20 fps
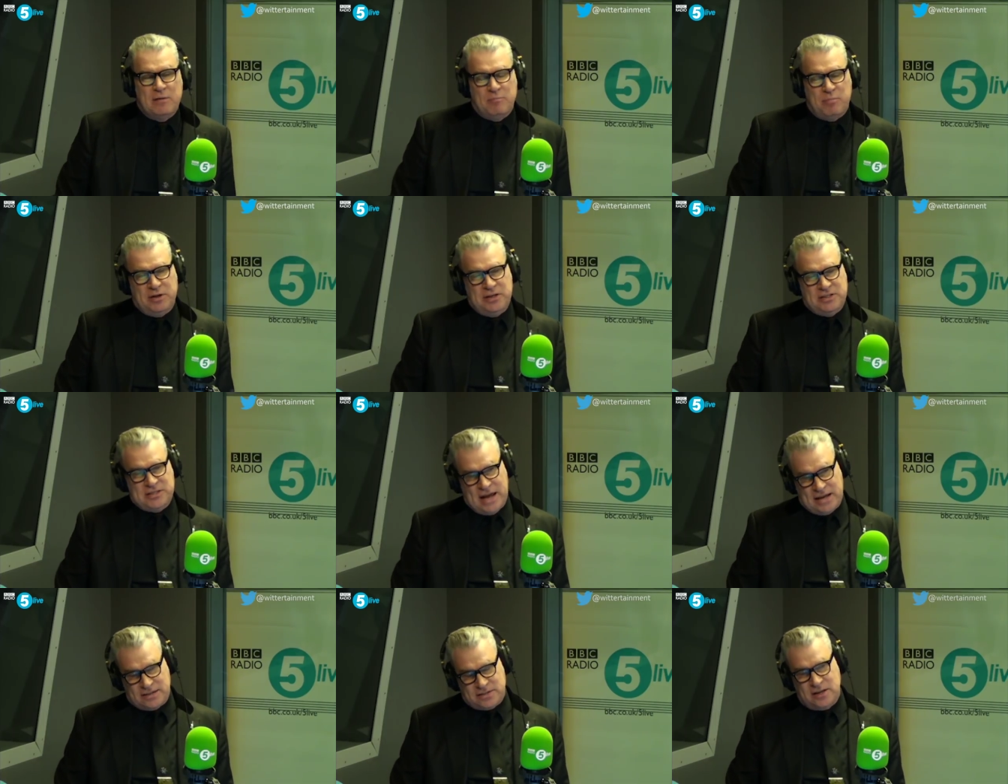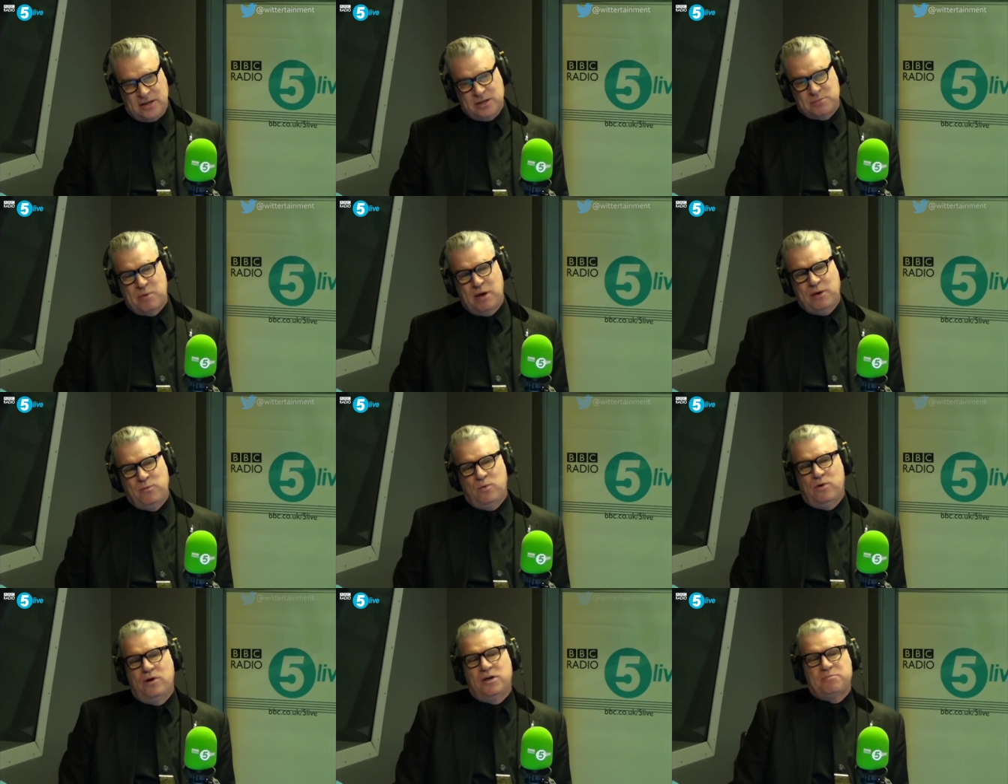But his accent is
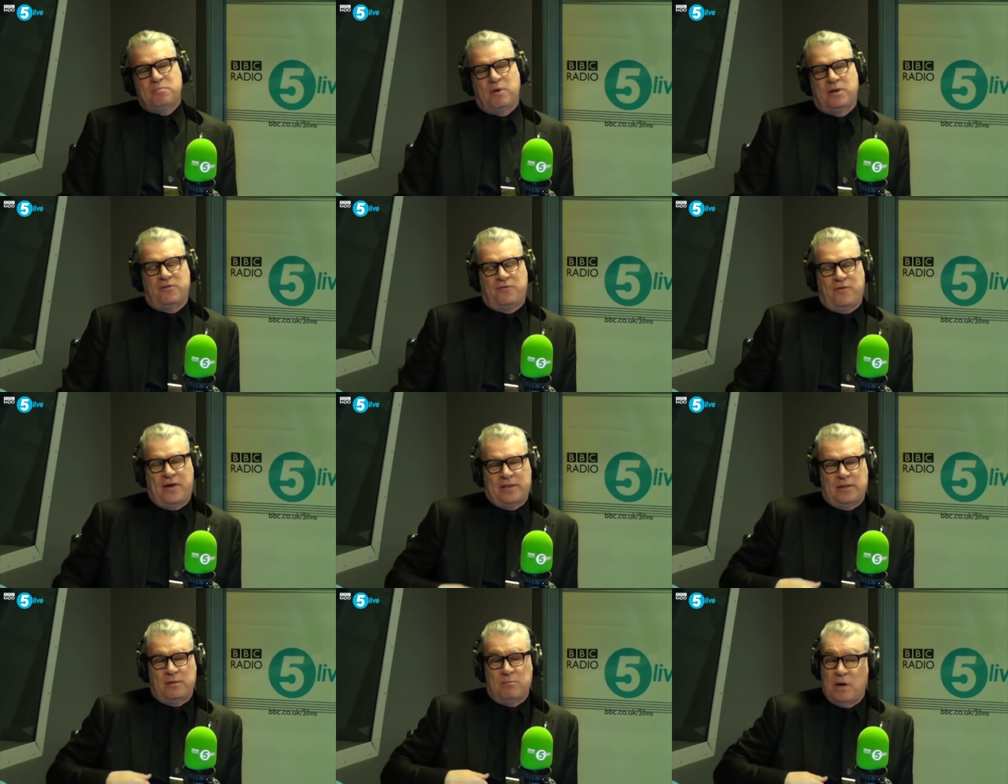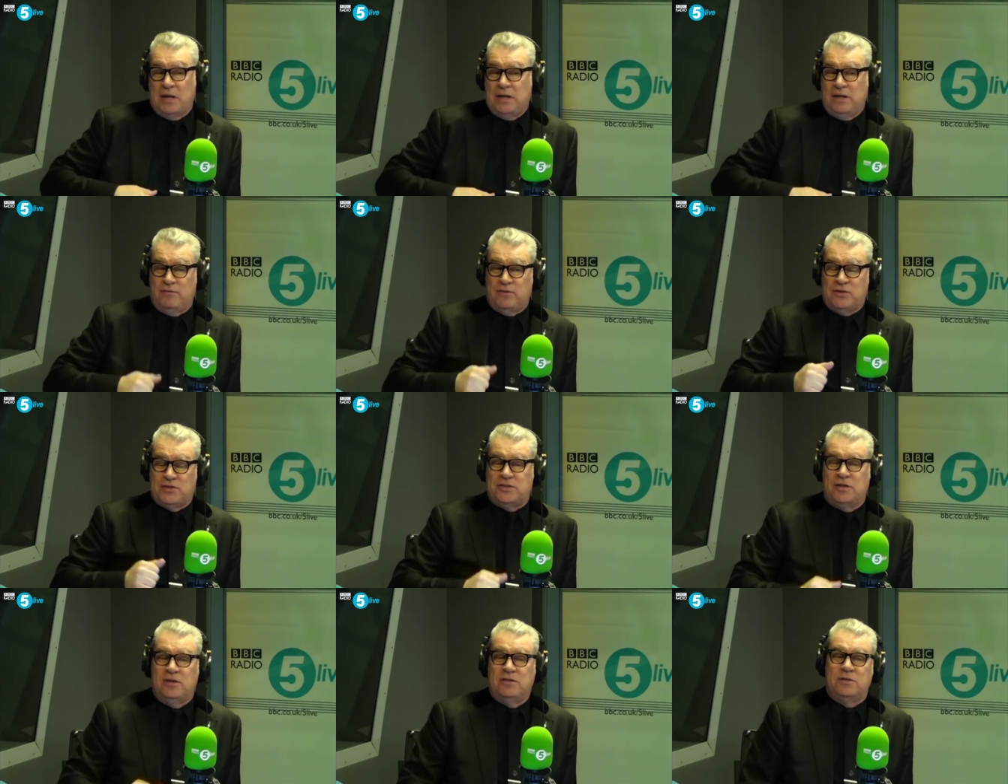made worse by the fact that many of
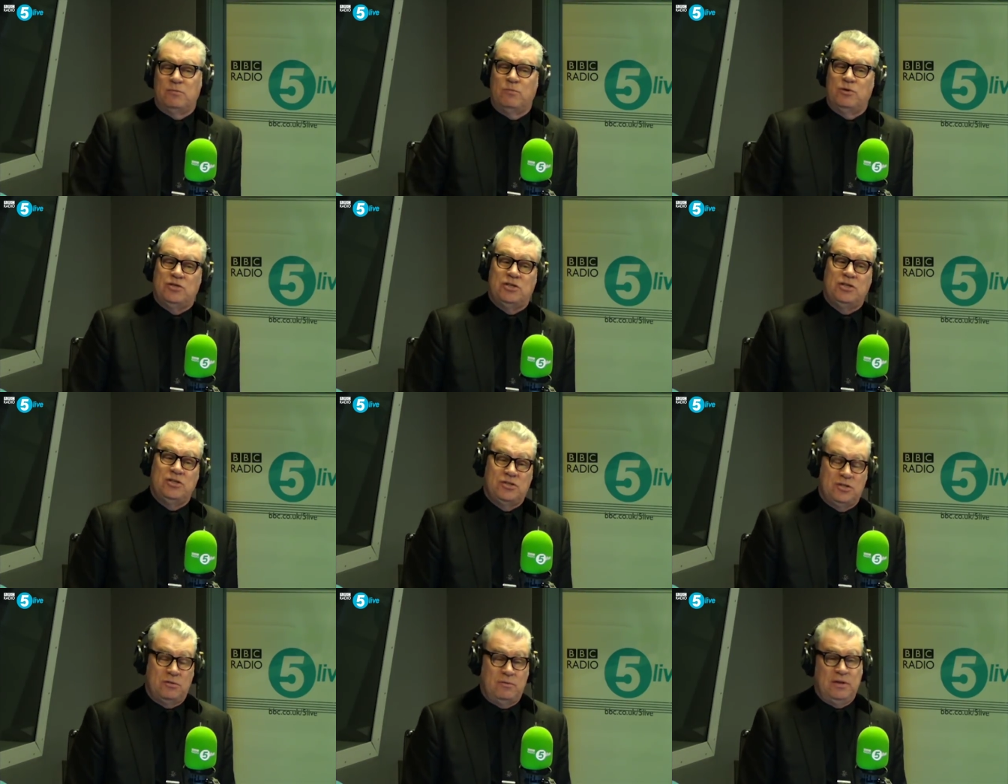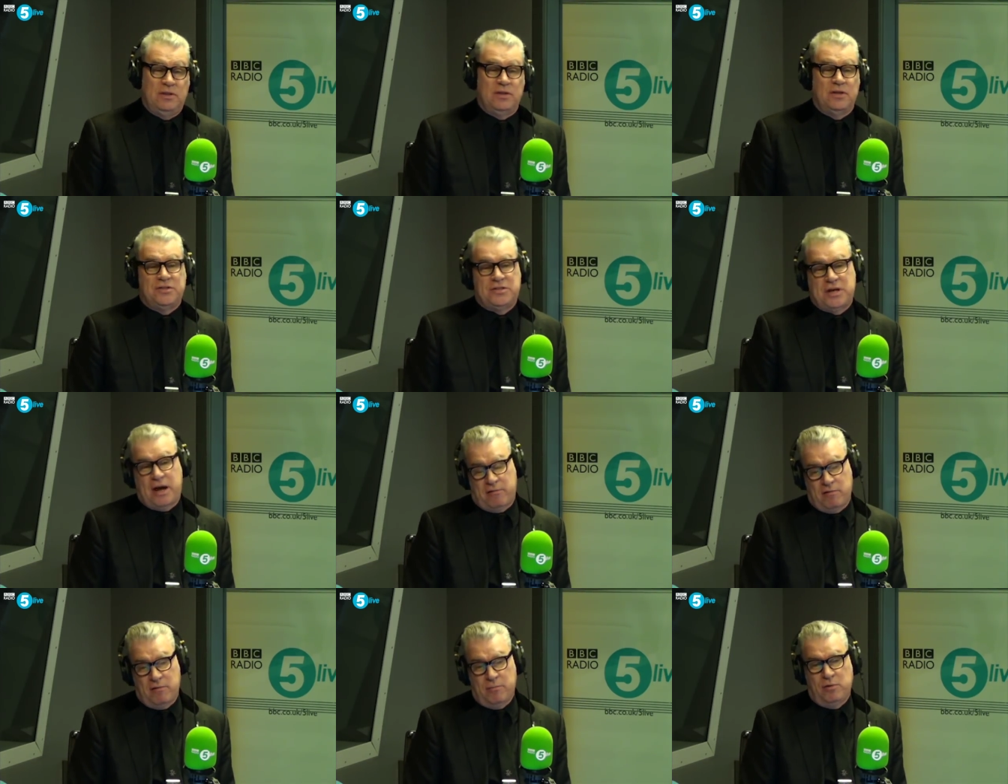the scenes in which he's doing the
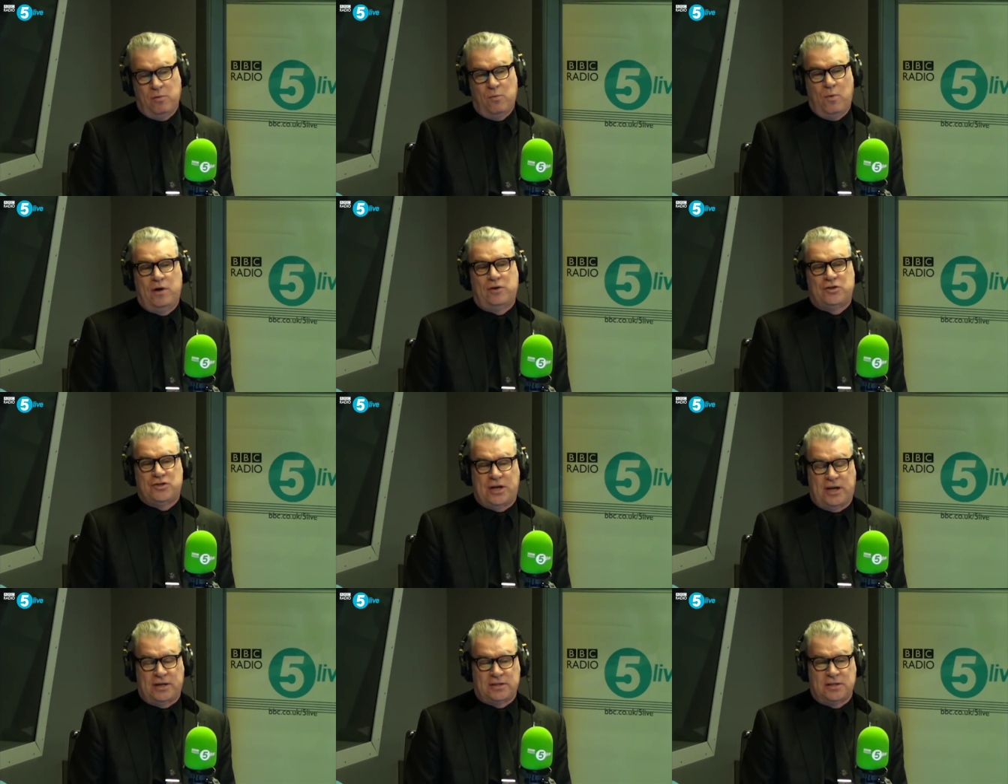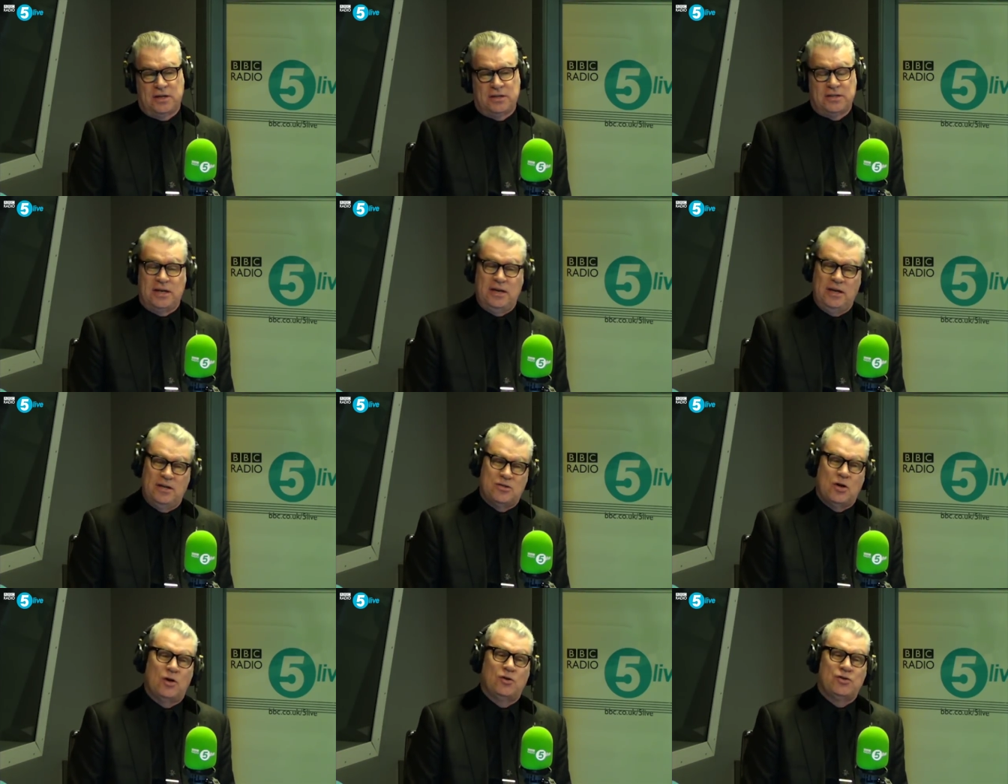terrible Welsh accent,
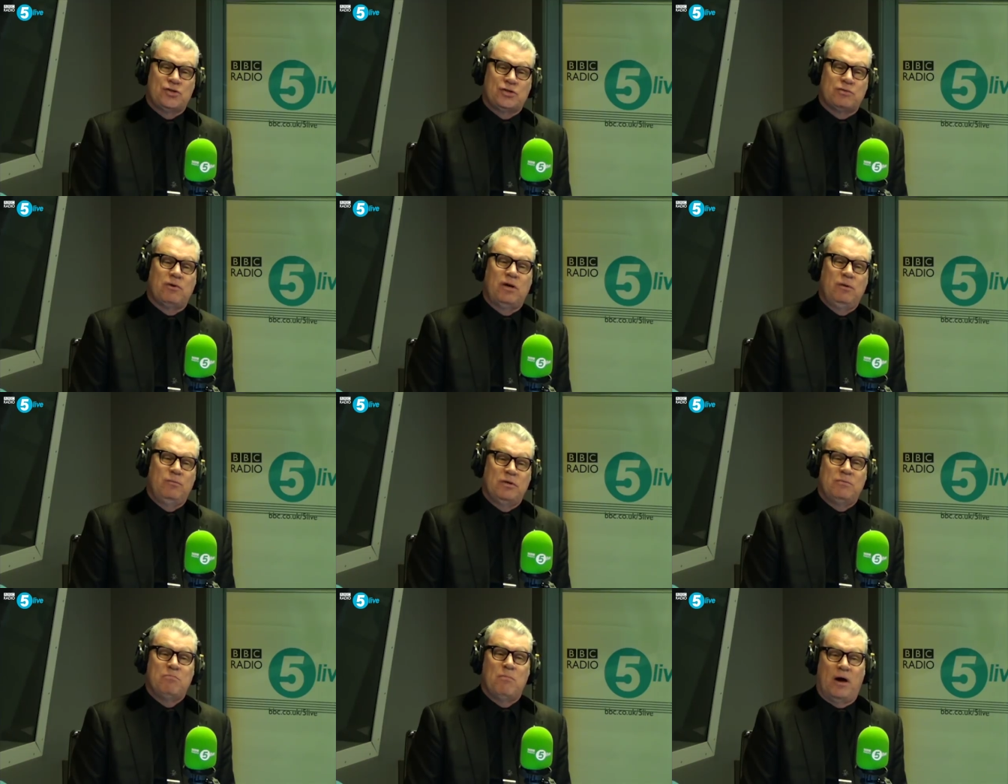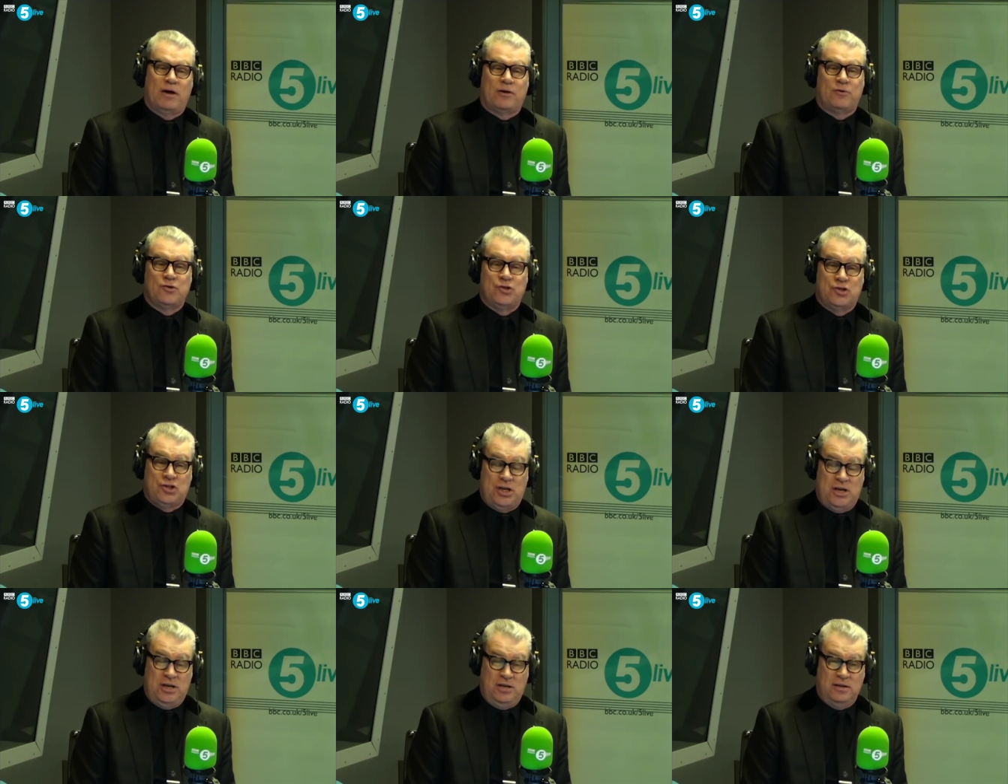he is on screen with Michael
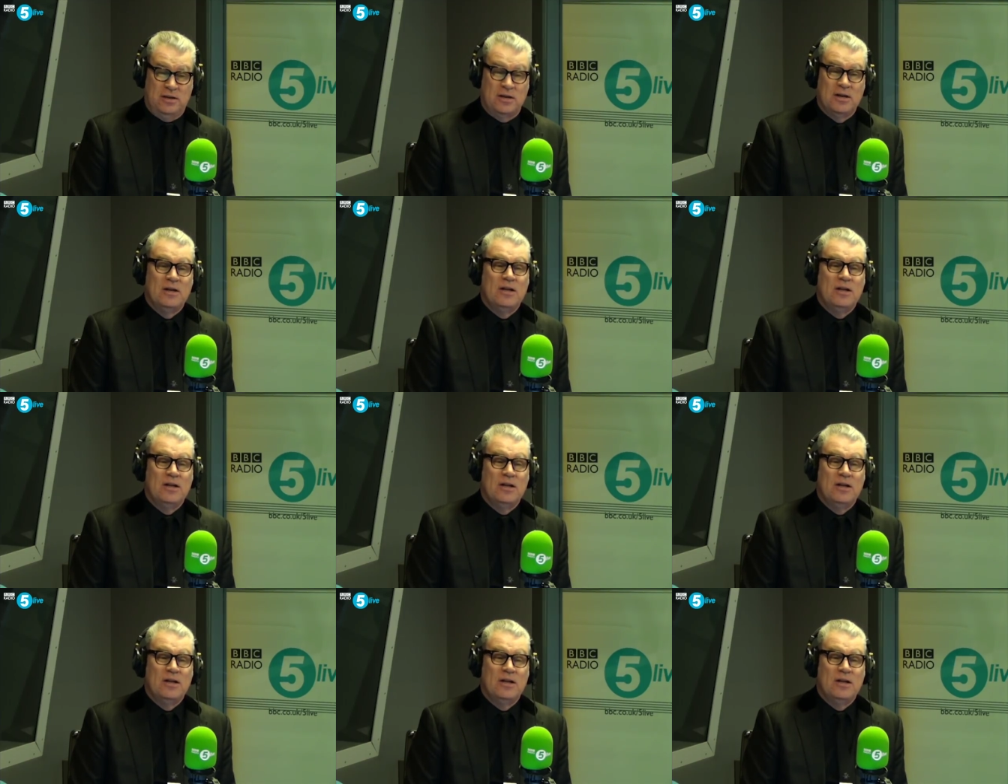Sheen,